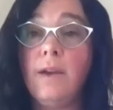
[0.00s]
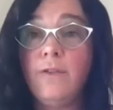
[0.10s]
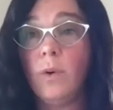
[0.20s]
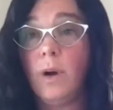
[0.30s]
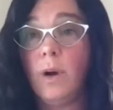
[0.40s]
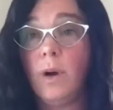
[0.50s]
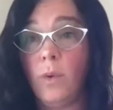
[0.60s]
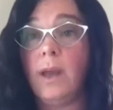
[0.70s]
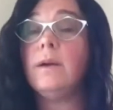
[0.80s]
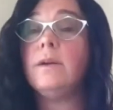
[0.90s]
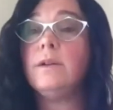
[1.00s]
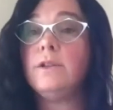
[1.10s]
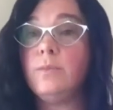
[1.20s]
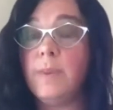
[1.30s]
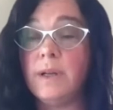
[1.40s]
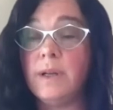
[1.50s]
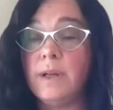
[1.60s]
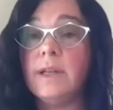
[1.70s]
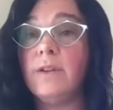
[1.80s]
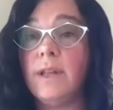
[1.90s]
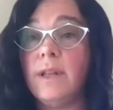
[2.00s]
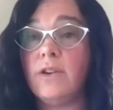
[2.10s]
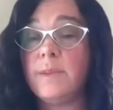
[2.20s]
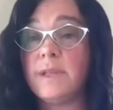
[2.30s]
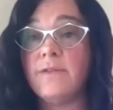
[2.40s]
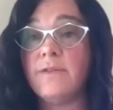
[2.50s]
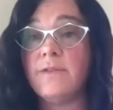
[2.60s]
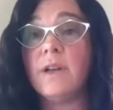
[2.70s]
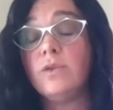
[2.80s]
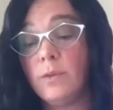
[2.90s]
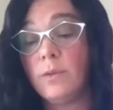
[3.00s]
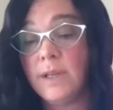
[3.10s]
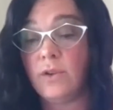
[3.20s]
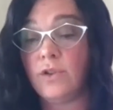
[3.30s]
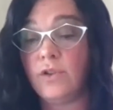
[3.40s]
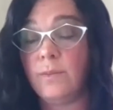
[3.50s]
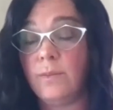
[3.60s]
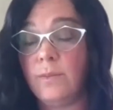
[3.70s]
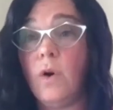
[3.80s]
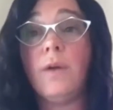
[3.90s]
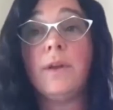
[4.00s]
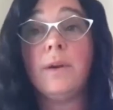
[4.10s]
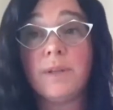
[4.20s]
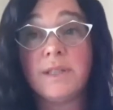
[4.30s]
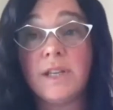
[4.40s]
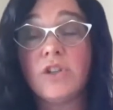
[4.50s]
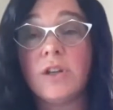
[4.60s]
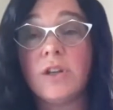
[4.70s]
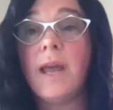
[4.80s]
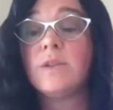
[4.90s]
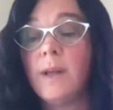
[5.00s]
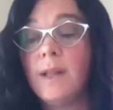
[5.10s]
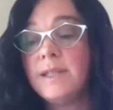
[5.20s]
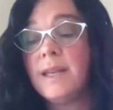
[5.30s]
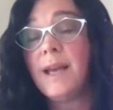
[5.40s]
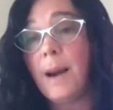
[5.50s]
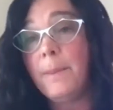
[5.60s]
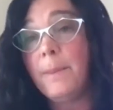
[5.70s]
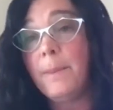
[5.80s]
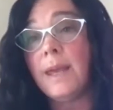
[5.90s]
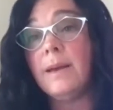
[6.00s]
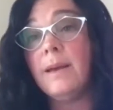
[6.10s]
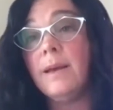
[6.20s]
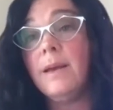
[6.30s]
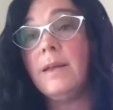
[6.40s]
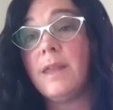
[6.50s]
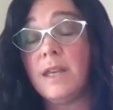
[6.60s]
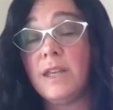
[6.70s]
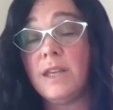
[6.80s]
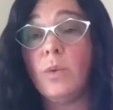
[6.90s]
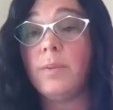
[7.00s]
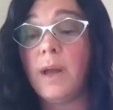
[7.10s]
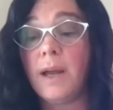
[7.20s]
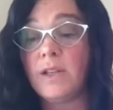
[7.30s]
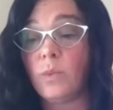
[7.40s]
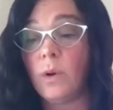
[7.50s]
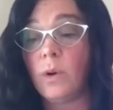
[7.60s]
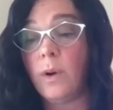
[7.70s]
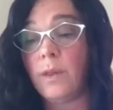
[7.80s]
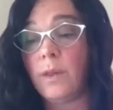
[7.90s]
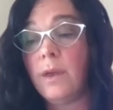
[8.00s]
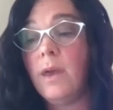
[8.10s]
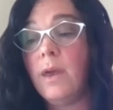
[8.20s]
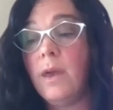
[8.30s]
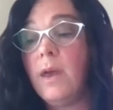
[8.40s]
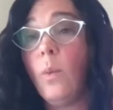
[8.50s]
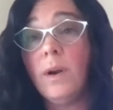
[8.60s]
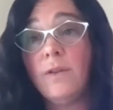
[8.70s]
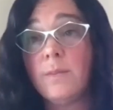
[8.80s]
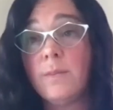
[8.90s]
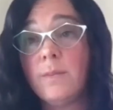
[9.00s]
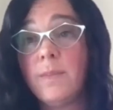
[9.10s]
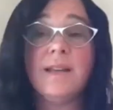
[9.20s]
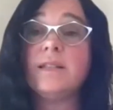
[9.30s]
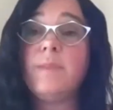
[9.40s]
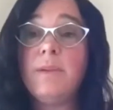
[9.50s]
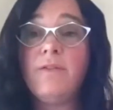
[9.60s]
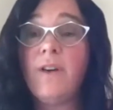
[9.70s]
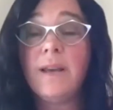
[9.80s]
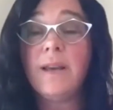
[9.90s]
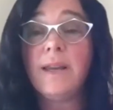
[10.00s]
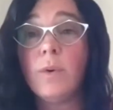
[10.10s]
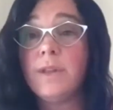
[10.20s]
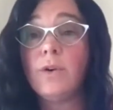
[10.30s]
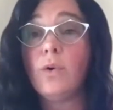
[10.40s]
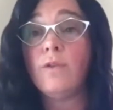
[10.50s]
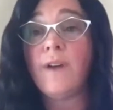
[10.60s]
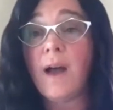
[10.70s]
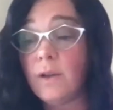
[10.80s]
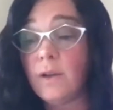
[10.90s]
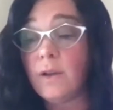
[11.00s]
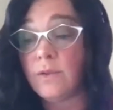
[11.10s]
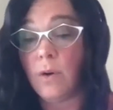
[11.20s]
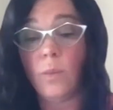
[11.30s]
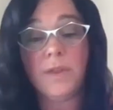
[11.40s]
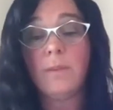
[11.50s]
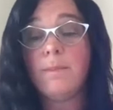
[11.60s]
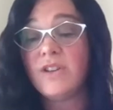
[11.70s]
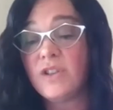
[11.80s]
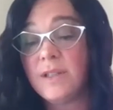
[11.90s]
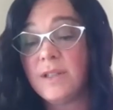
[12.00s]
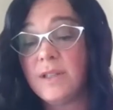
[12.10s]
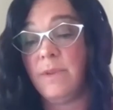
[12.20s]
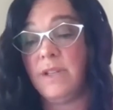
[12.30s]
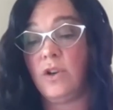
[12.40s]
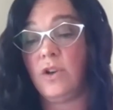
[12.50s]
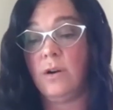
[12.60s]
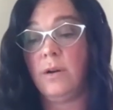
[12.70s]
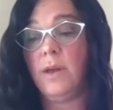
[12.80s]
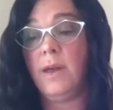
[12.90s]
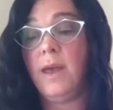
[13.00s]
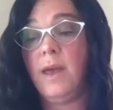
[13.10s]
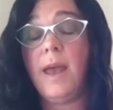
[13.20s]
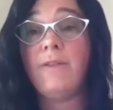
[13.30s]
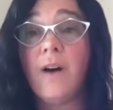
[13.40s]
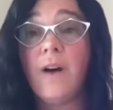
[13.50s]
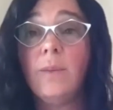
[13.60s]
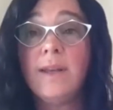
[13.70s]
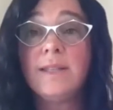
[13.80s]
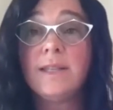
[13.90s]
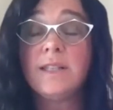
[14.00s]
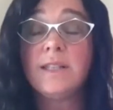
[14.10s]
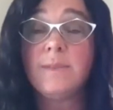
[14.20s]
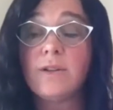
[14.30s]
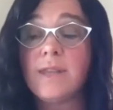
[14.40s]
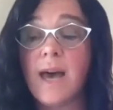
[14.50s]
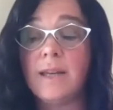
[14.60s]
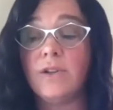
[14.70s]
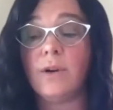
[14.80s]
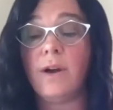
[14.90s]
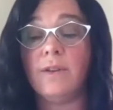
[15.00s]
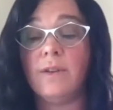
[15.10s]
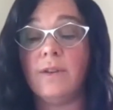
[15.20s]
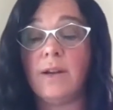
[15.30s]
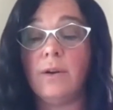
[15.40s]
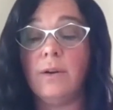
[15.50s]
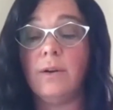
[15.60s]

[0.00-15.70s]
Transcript: If you're going to build a cover letter specific, do your research on the position as well as the company that you are applying to work with. One of the big things is maybe finding out what their core values are, what their mission statements are, and find ways to speak to that in your cover letter.